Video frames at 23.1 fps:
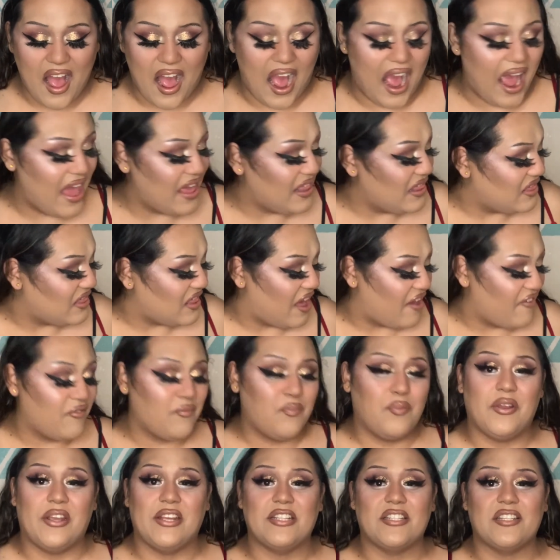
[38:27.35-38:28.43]
I love
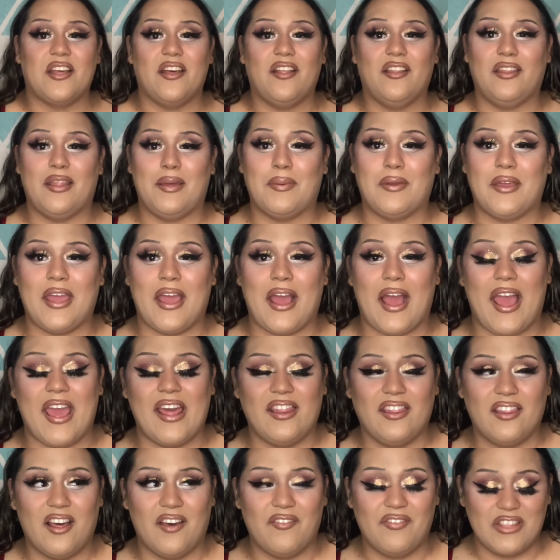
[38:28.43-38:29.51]
Bree's lip kit. I
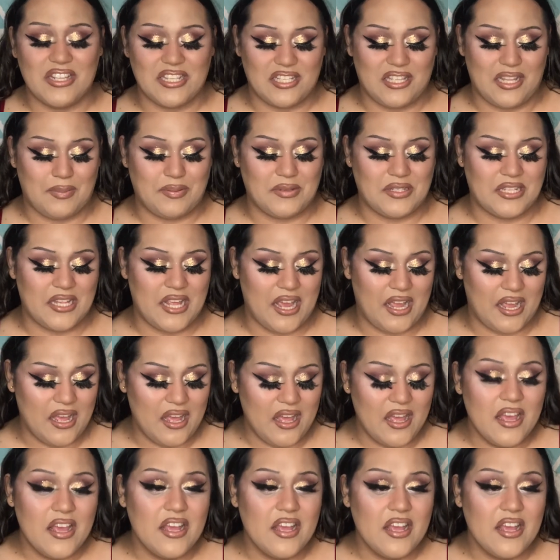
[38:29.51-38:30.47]
love this lipstick.